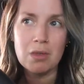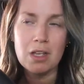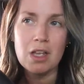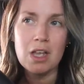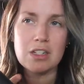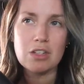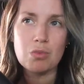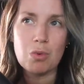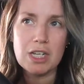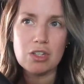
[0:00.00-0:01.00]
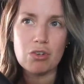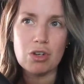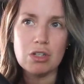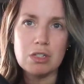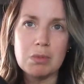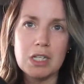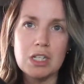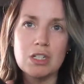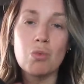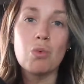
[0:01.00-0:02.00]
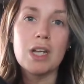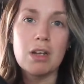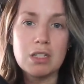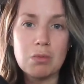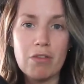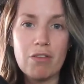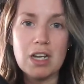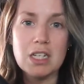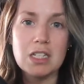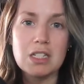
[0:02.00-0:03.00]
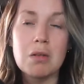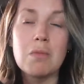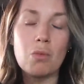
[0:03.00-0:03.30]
Mm-hmm. I need to go to Waitrose because we're going to my friend's,